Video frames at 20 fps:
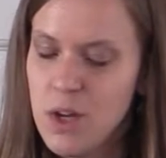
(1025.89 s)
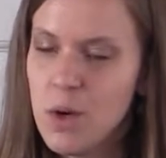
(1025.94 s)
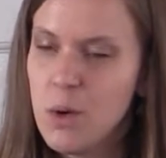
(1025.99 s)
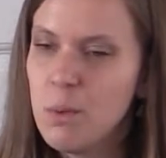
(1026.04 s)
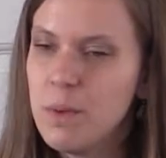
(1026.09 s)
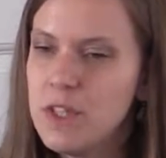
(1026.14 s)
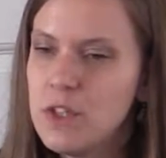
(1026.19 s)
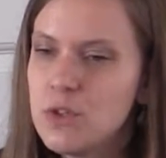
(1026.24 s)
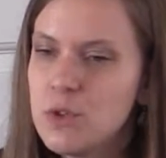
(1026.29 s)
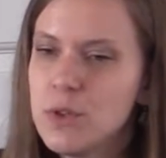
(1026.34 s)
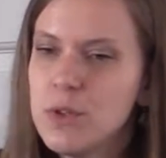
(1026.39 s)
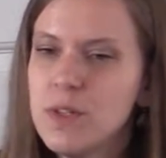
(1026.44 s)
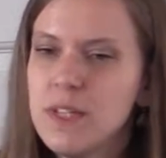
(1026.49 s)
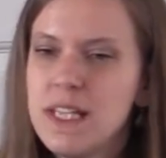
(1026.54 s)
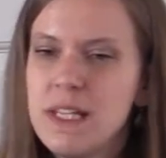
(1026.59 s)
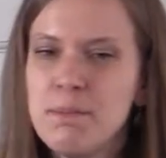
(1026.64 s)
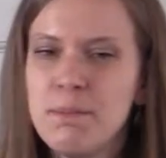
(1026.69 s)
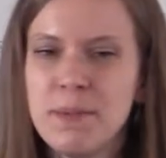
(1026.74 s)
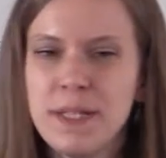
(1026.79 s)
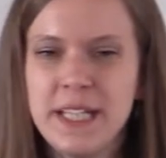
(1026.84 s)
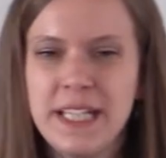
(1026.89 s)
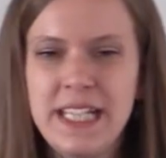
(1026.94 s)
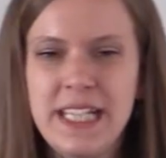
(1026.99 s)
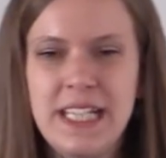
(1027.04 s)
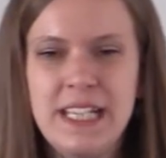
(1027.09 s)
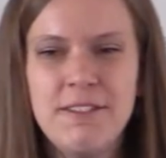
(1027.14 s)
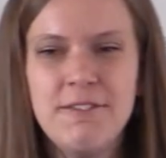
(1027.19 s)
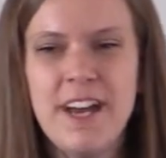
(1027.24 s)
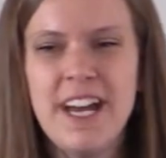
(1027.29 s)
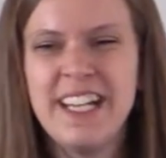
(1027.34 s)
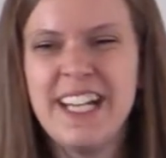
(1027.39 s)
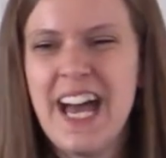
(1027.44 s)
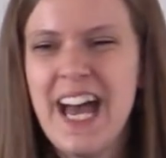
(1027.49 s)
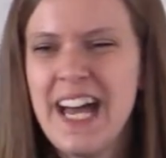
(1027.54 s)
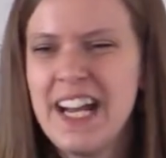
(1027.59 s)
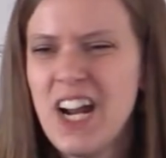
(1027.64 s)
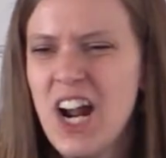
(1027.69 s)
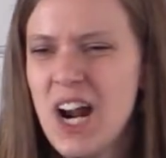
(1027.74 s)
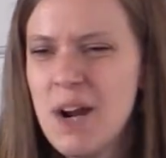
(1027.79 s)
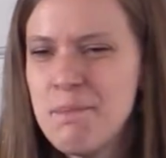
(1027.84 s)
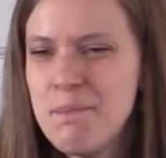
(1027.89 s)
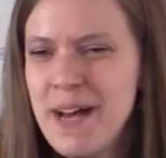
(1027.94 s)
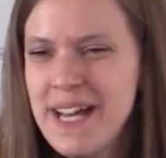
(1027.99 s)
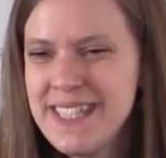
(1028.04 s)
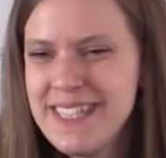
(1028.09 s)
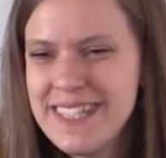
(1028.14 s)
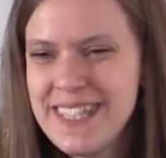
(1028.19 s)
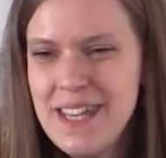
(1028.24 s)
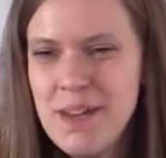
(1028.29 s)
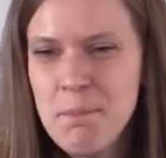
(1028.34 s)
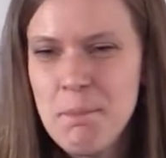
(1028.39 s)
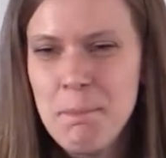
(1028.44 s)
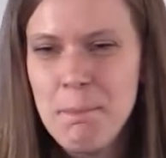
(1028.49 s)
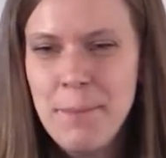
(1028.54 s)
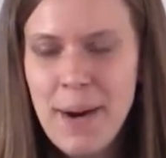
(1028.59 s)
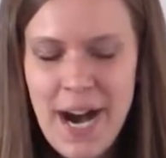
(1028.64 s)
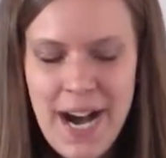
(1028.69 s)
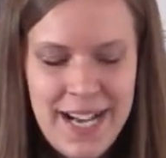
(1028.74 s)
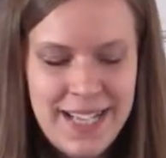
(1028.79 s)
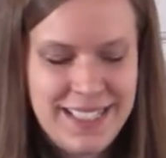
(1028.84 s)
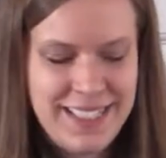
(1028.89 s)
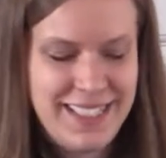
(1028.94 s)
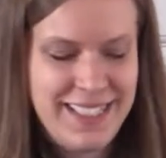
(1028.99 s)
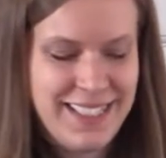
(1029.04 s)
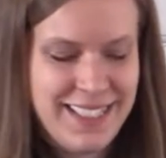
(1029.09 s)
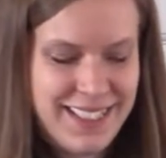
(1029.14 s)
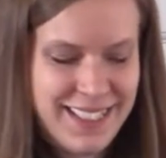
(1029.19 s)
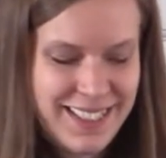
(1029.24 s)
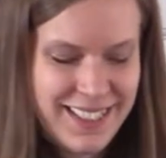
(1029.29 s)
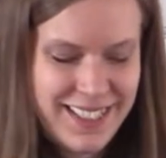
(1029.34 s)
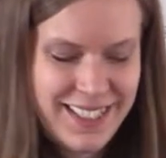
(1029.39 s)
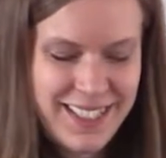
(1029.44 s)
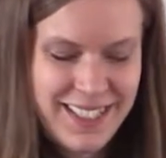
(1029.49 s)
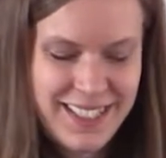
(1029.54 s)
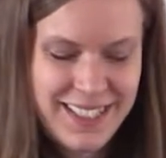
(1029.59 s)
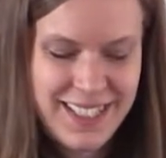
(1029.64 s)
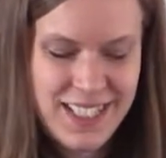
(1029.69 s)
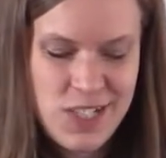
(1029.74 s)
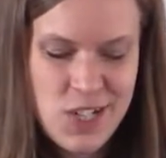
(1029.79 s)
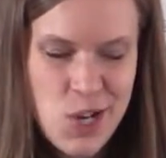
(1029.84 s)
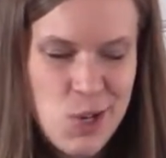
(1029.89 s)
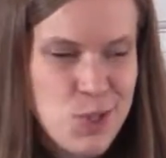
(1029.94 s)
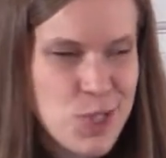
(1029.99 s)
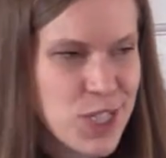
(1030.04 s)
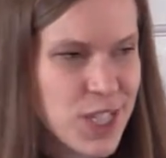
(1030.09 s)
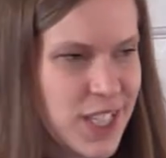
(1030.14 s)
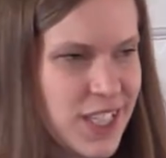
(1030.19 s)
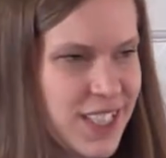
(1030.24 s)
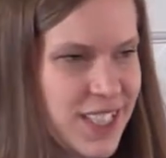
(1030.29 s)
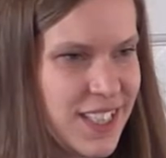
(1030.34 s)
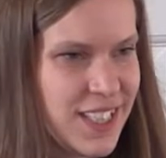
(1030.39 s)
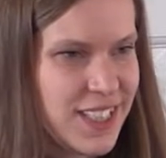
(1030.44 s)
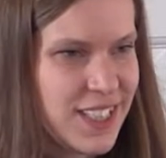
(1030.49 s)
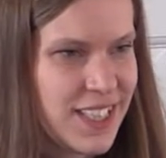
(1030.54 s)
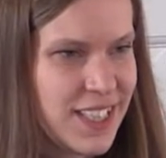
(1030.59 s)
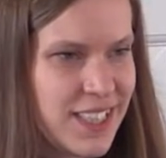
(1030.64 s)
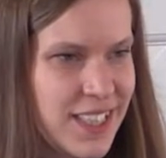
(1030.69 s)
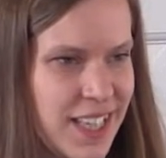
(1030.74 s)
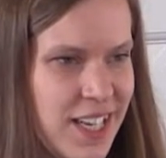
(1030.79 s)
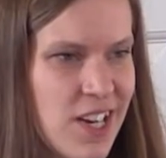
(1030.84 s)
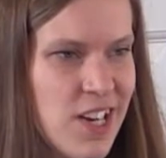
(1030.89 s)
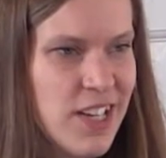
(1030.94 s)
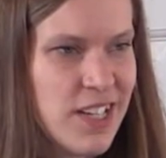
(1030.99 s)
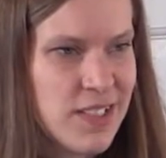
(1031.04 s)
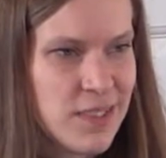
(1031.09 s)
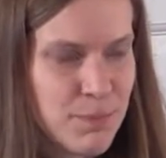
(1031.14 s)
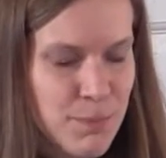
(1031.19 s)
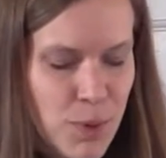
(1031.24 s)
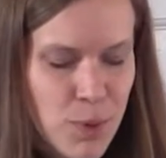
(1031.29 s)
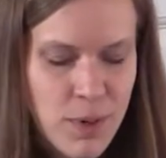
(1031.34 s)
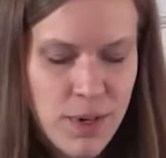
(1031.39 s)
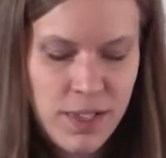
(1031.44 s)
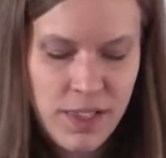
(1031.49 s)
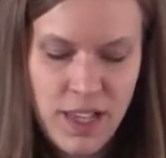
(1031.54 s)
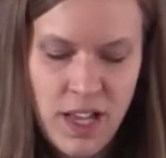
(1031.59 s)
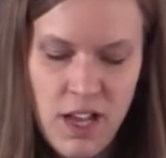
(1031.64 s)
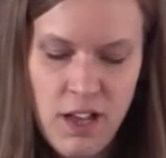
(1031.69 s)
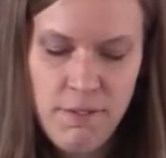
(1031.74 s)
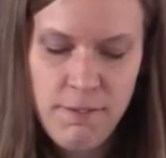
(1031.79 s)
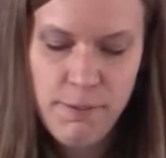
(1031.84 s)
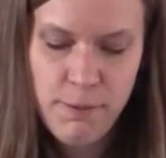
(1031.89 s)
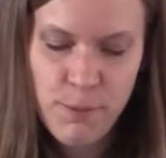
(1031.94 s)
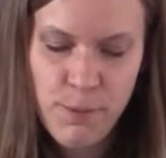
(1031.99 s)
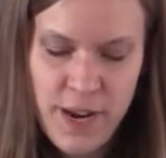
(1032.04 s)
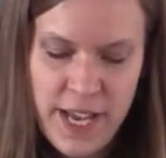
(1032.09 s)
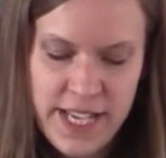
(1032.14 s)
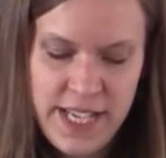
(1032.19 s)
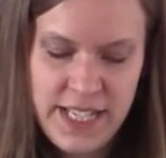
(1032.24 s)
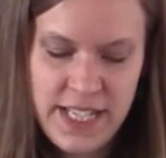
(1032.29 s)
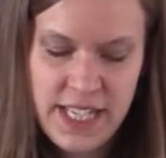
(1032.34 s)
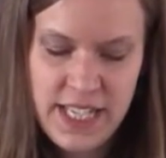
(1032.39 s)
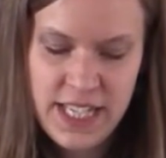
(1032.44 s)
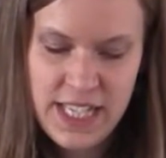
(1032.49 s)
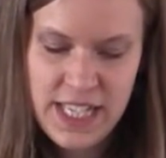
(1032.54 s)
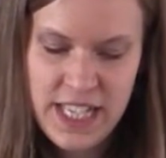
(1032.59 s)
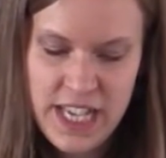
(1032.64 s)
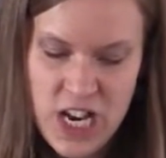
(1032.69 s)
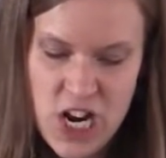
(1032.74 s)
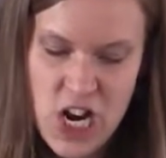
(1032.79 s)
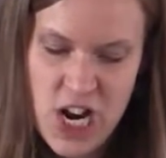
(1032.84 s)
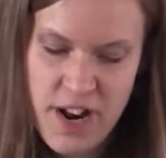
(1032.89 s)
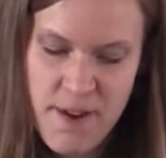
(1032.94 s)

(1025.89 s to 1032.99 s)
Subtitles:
We truly believe and at our best embody the notion that there is more love right here.